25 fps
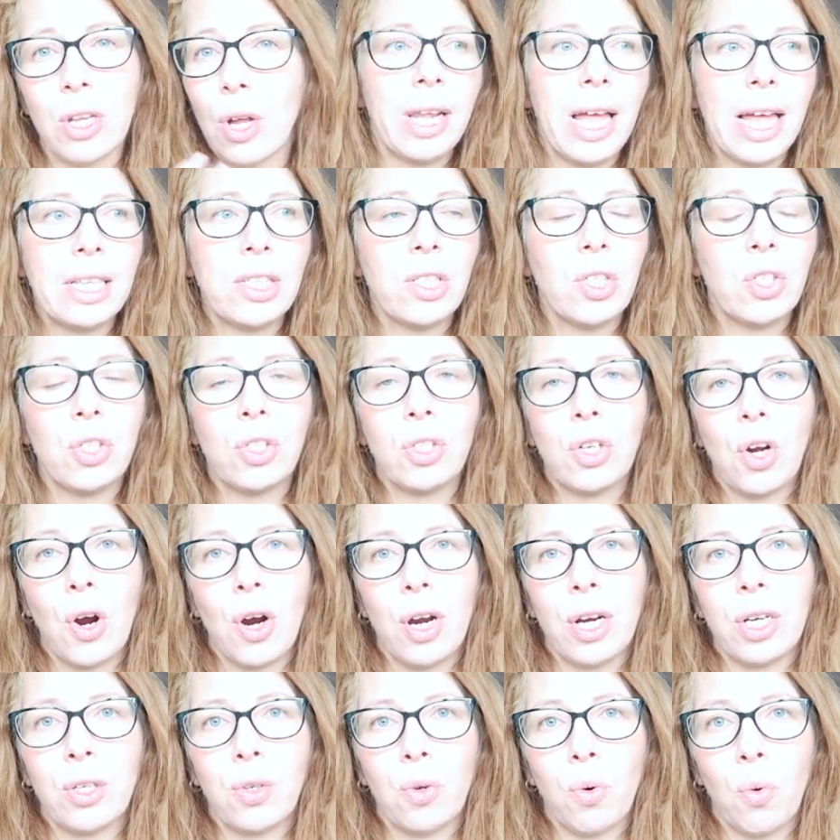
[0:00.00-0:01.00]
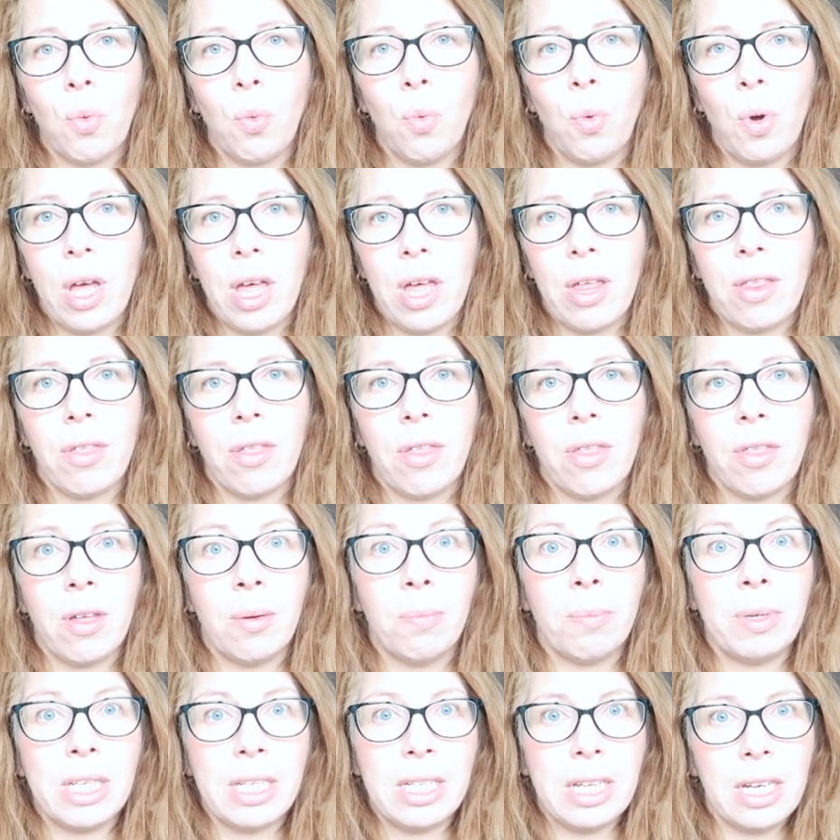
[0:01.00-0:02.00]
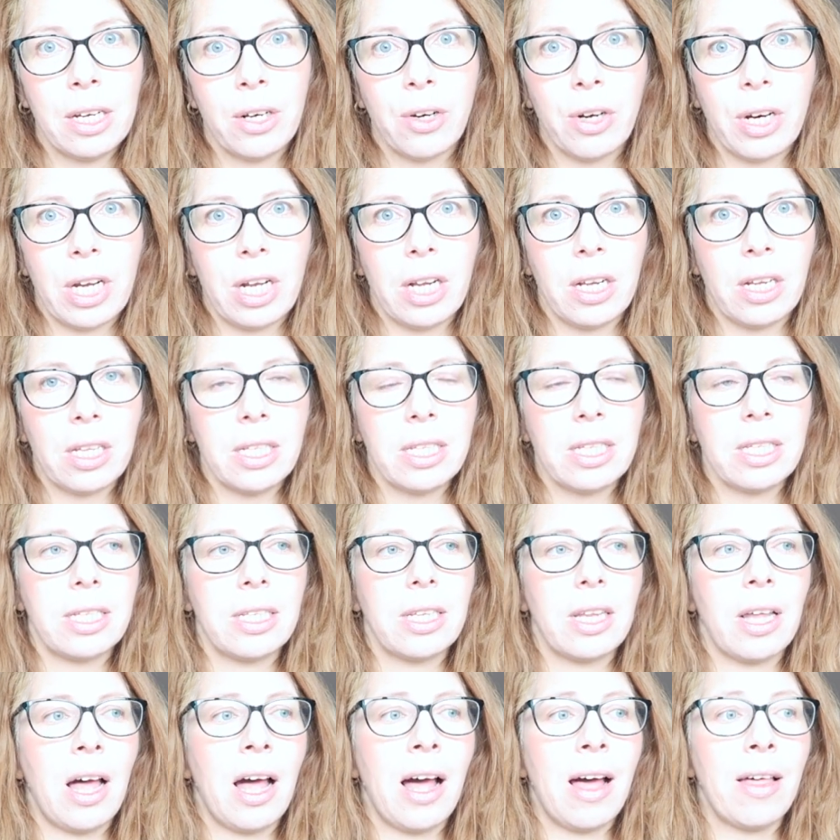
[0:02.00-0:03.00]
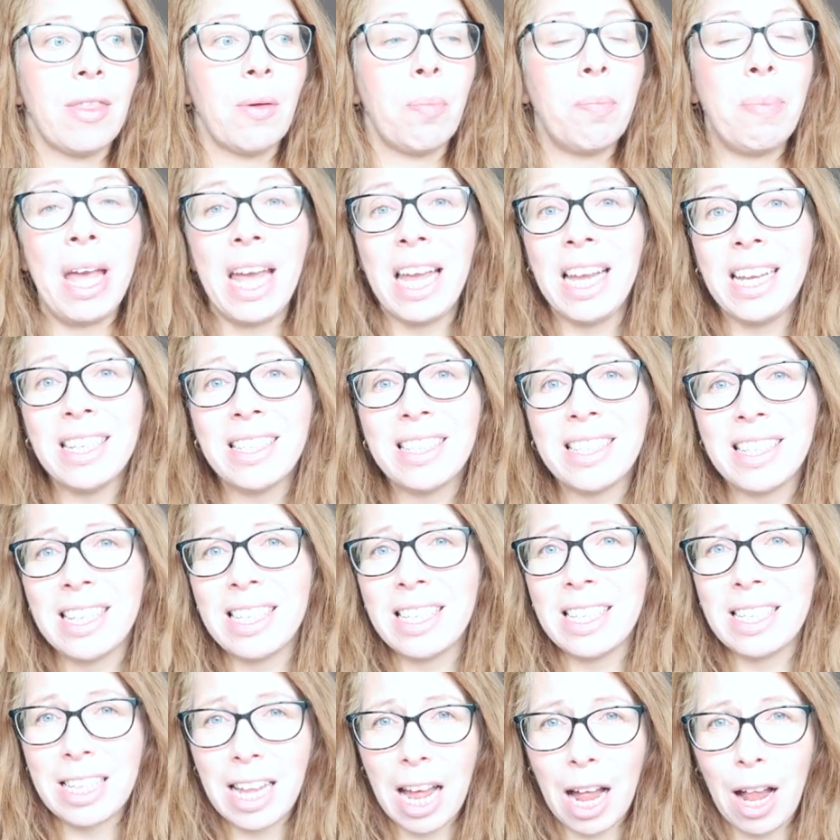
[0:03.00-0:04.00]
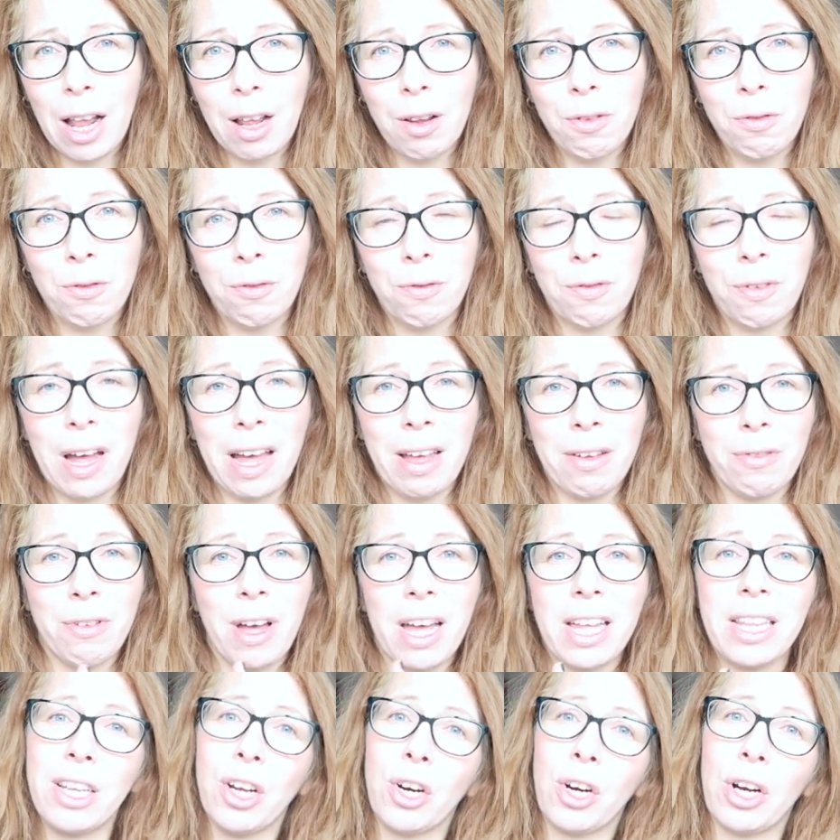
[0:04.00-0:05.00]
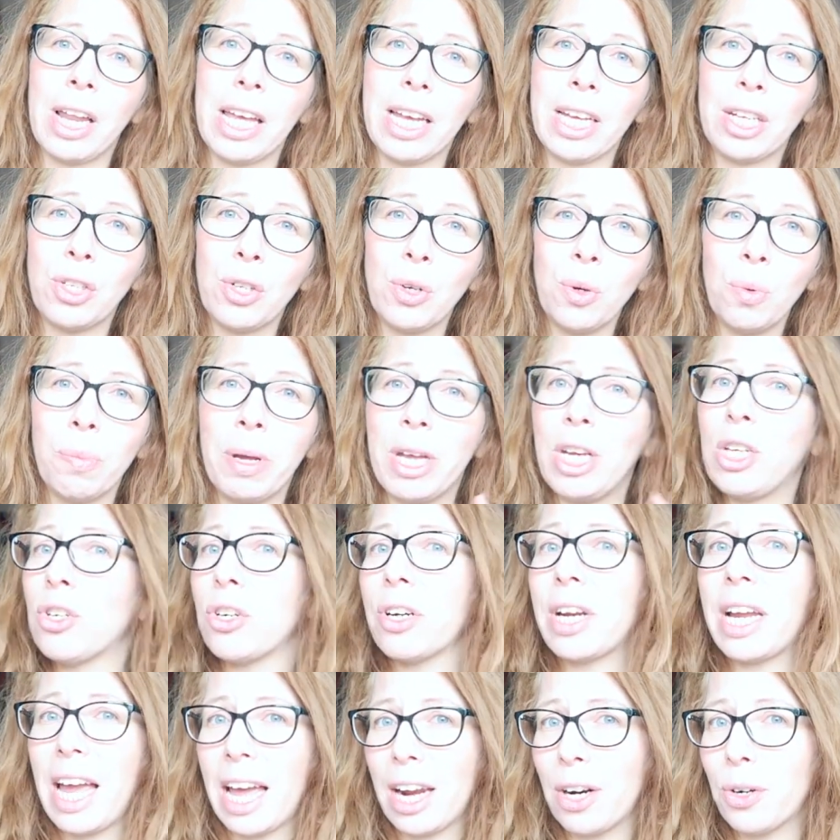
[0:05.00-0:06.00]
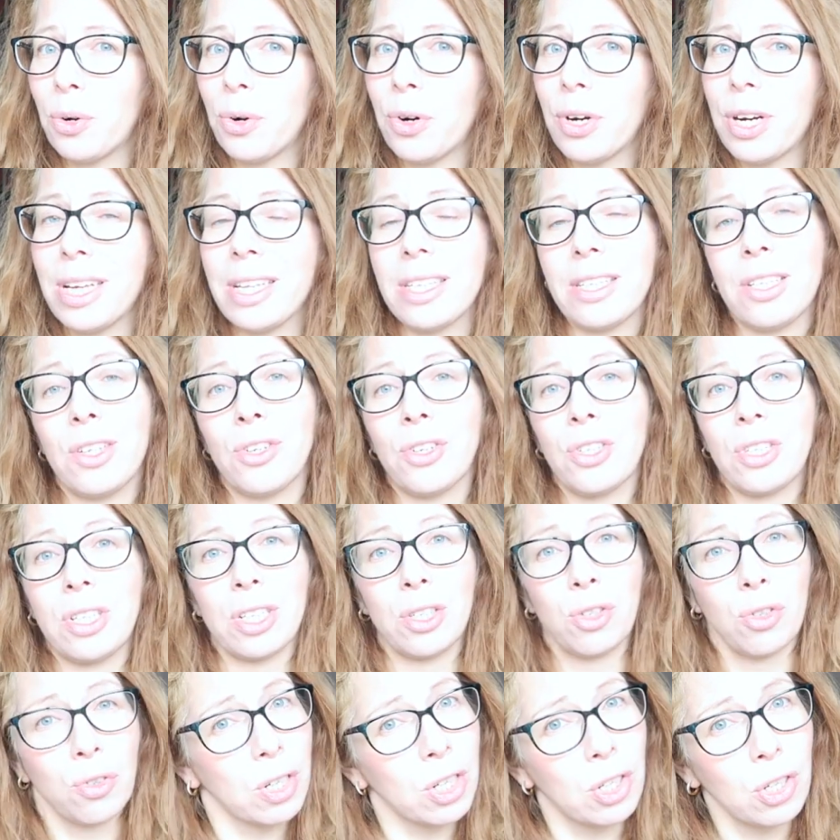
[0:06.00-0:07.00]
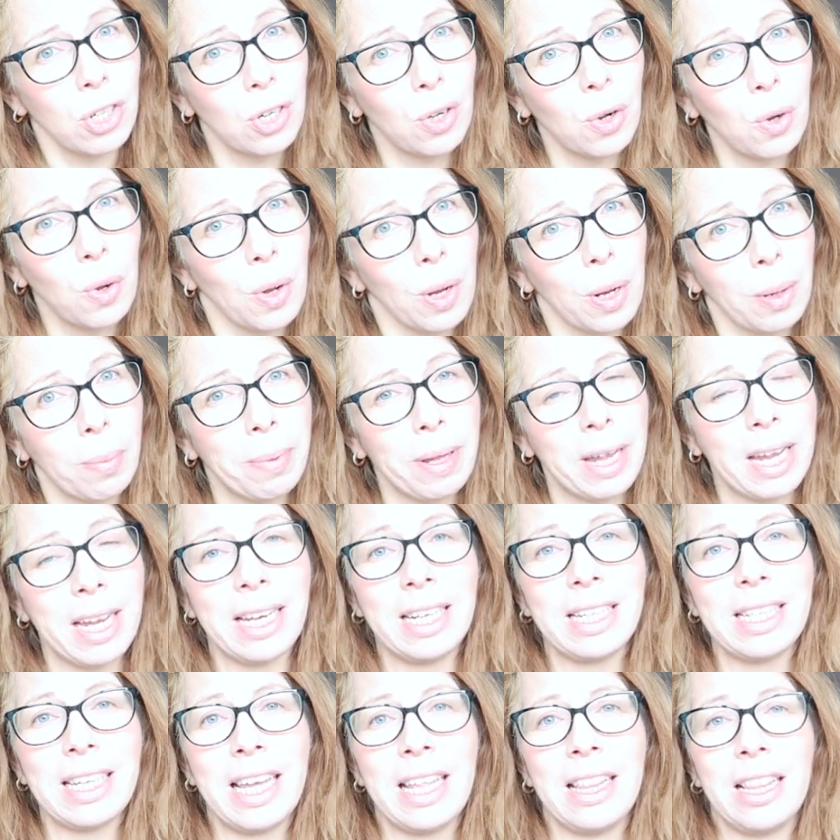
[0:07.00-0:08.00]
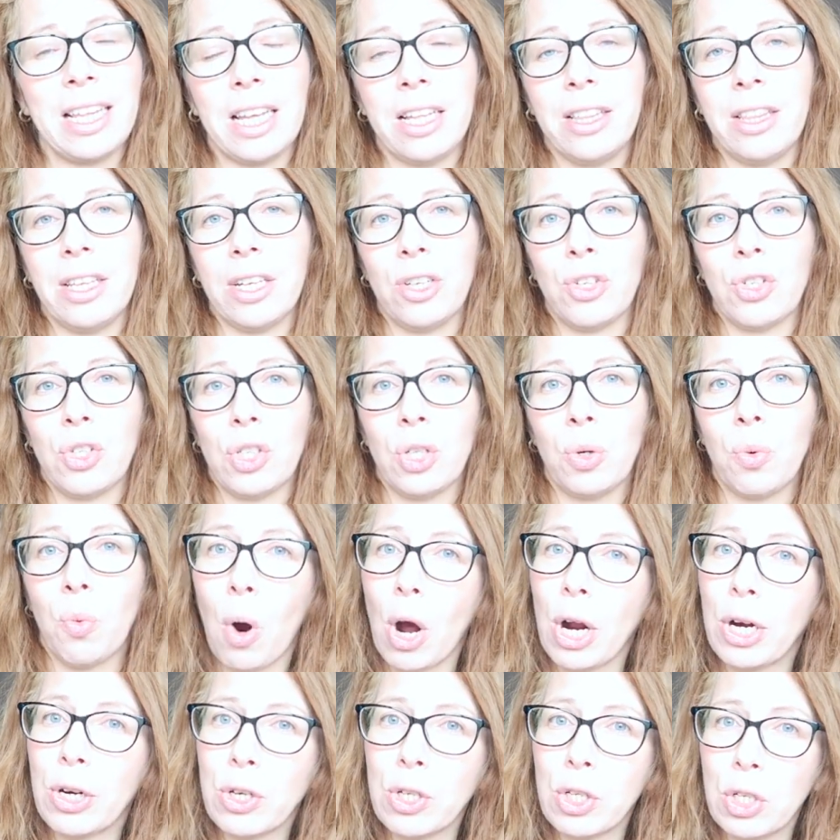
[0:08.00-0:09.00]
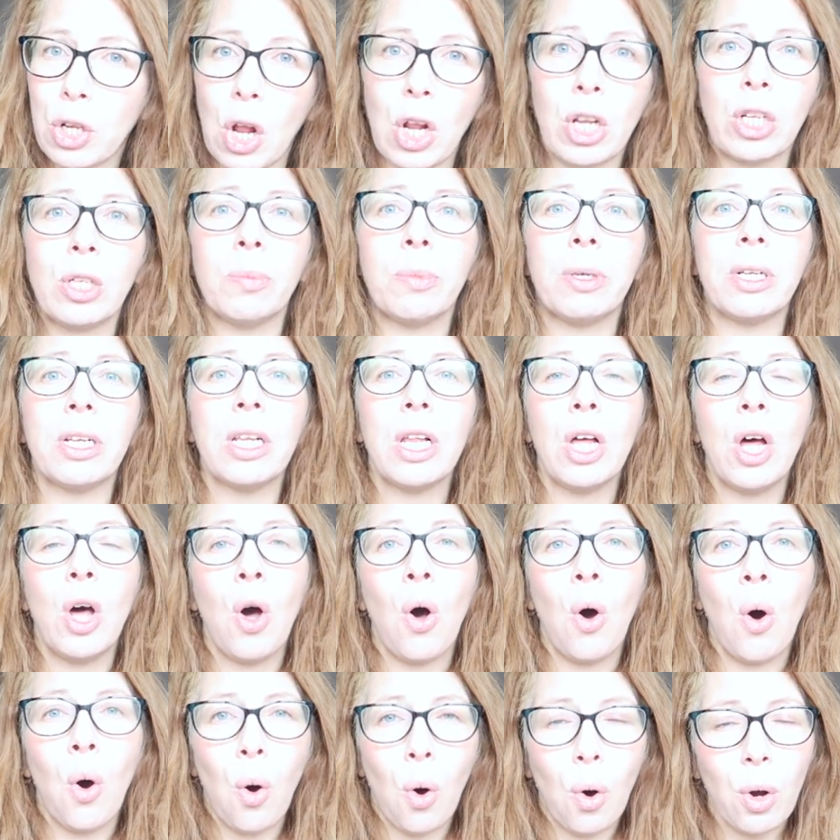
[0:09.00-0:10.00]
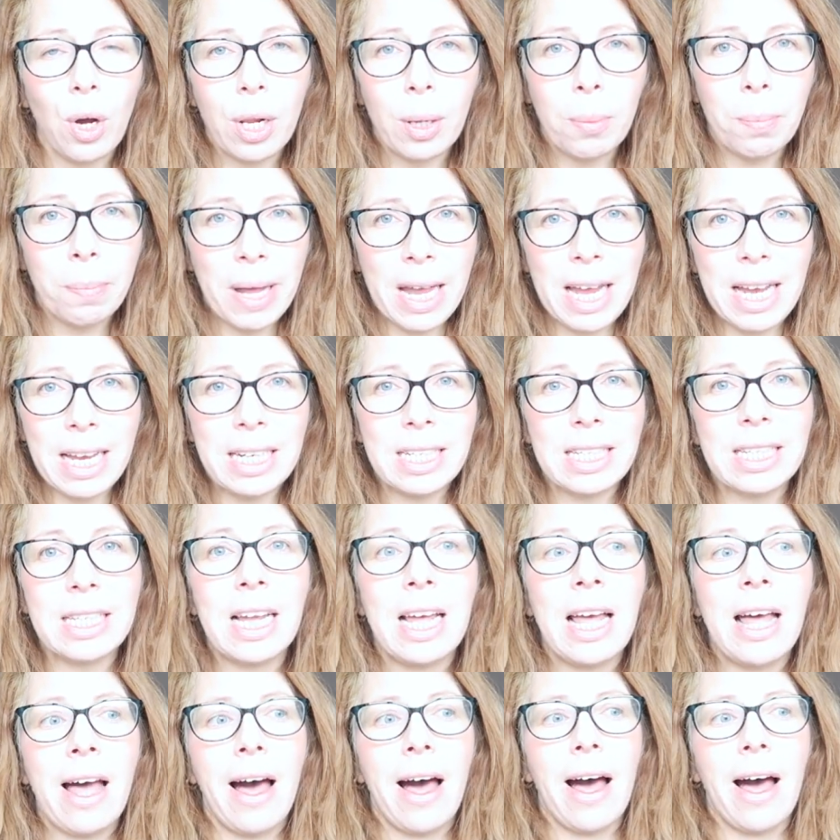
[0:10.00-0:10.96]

Let's start with the materials. Uh, the paint itself, I find there are like two major categories. There's the traditional oil paint, and then there's the water-soluble oil paint.